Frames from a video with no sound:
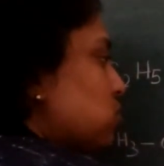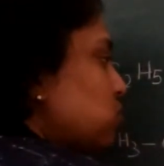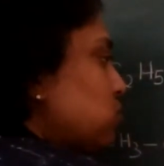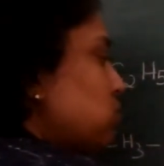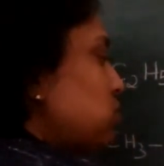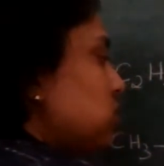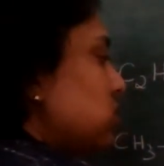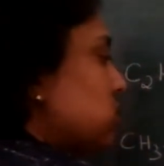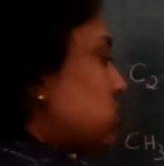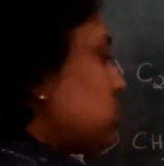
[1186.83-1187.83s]
2,
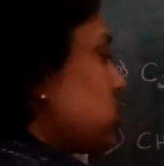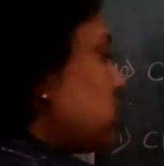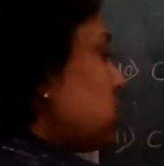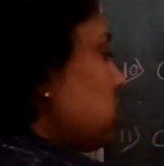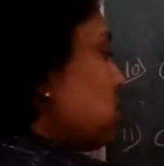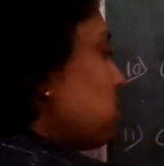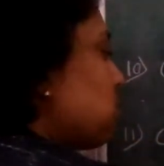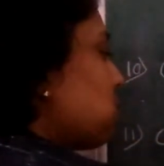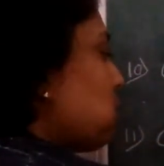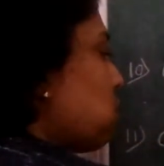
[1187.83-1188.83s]
3,
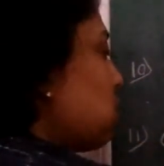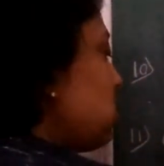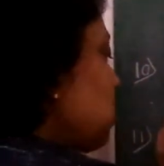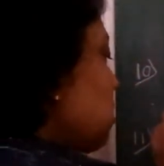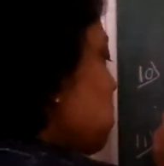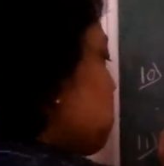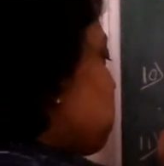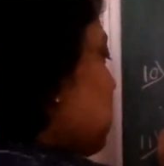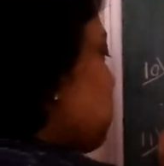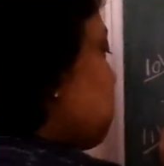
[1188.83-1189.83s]
4, 5.